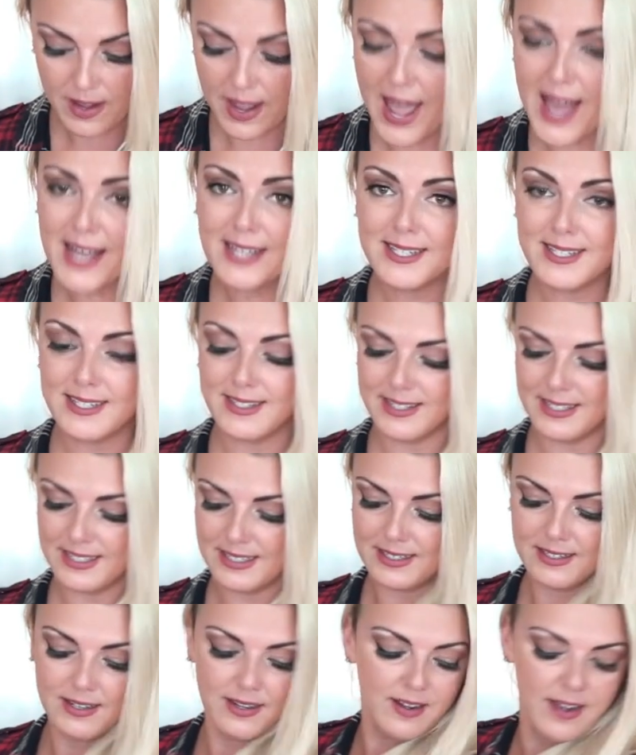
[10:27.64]
Excellent.
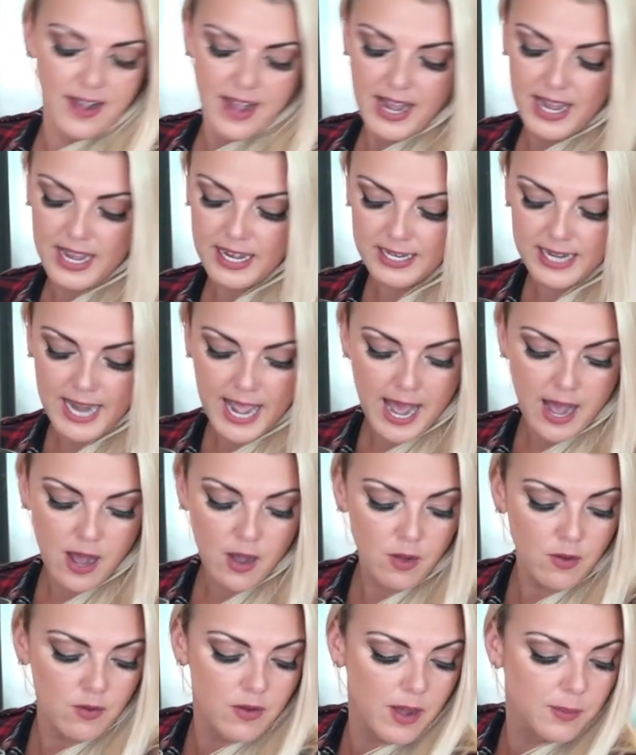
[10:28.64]
And
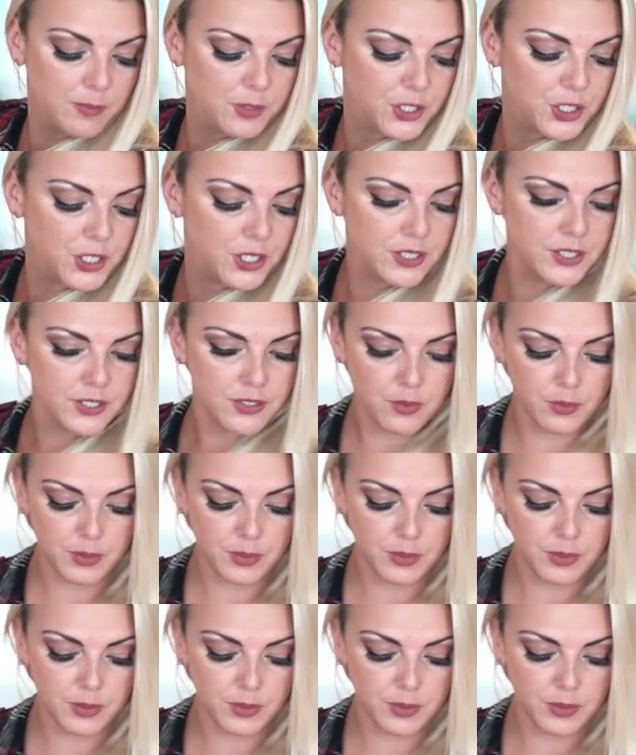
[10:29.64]
now I'm just